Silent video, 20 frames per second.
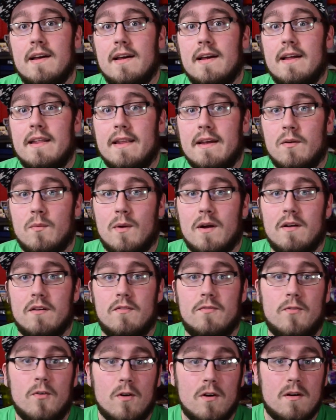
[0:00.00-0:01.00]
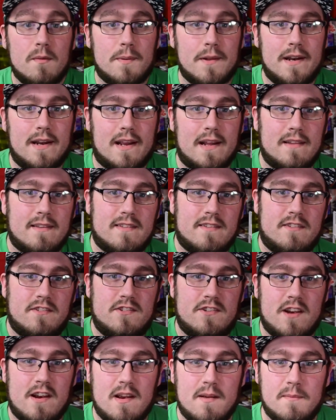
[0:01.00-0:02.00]
And then round 4, played against
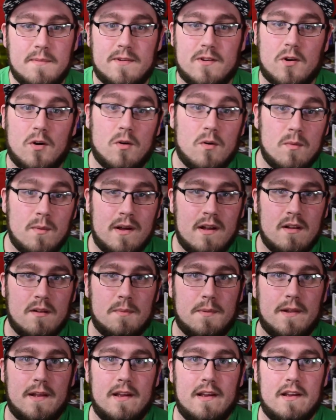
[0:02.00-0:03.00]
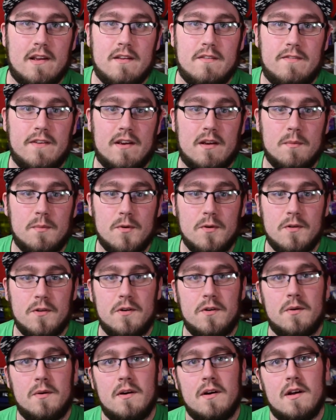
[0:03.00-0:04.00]
James Colwell, playing
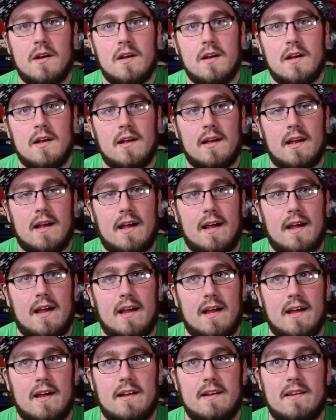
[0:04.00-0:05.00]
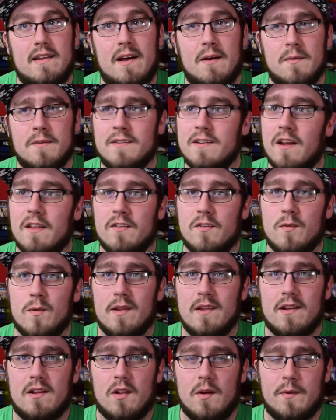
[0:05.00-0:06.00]
Vikabulu, and that was another
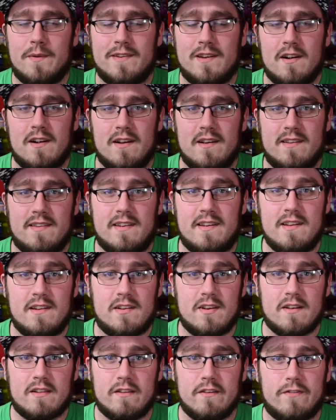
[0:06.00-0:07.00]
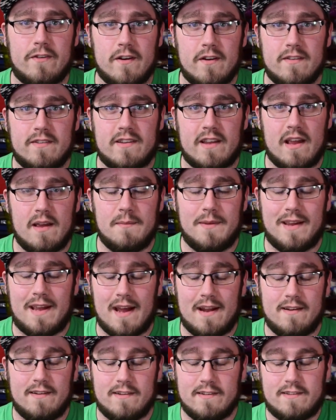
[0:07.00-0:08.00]
really close series. He took the first game, he
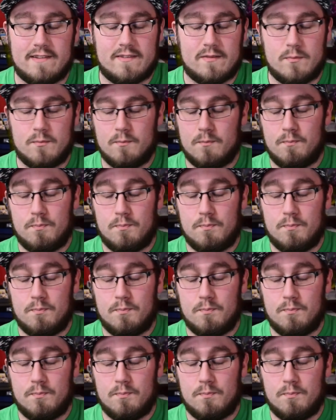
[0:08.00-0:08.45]
kind of just